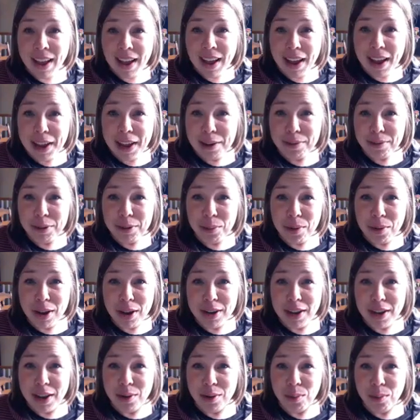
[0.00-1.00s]
Hi
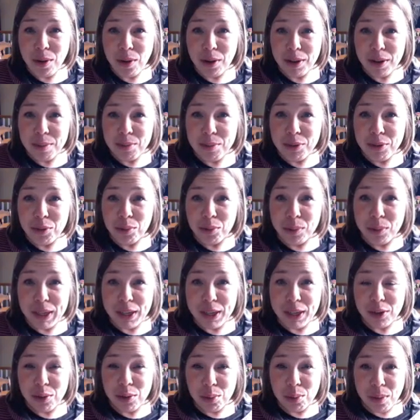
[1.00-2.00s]
everyone, and welcome to
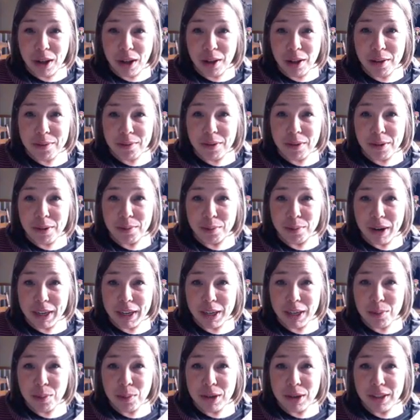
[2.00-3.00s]
week 12 of
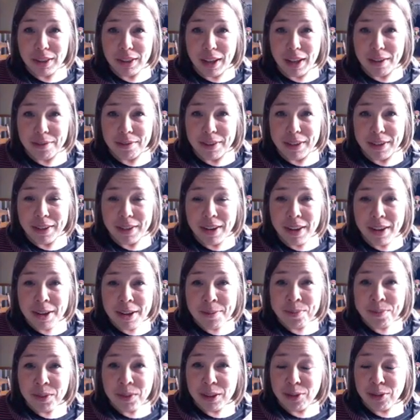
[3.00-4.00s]
Writing 111.
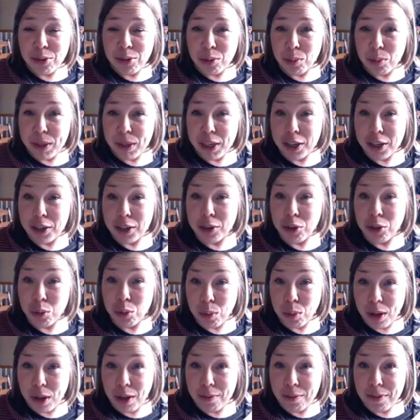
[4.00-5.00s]
So we are
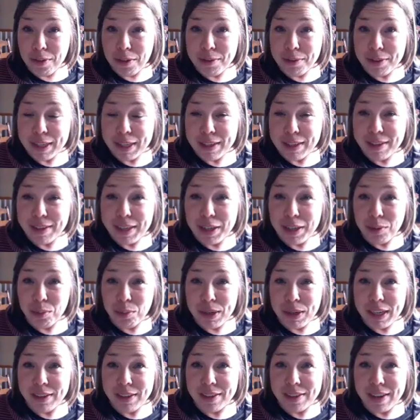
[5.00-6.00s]
12 of 16
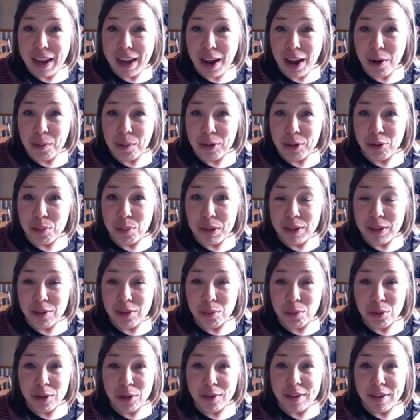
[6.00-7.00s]
weeks now, which
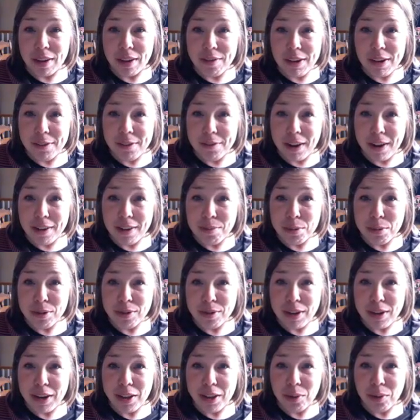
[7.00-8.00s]
means we're
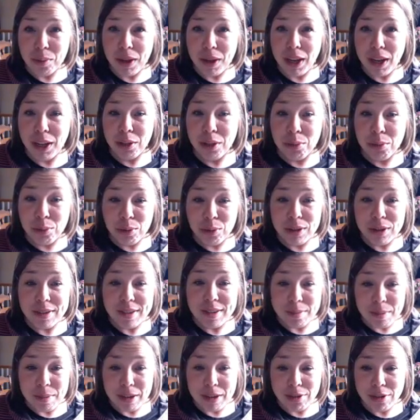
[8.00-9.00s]
75% of the way through the
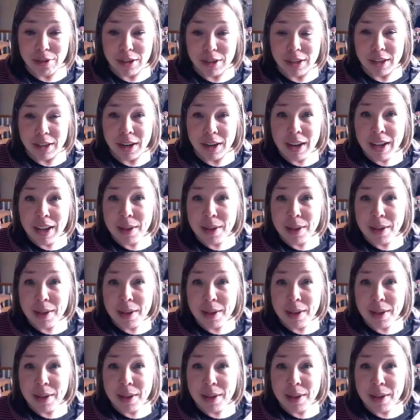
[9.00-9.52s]
semester,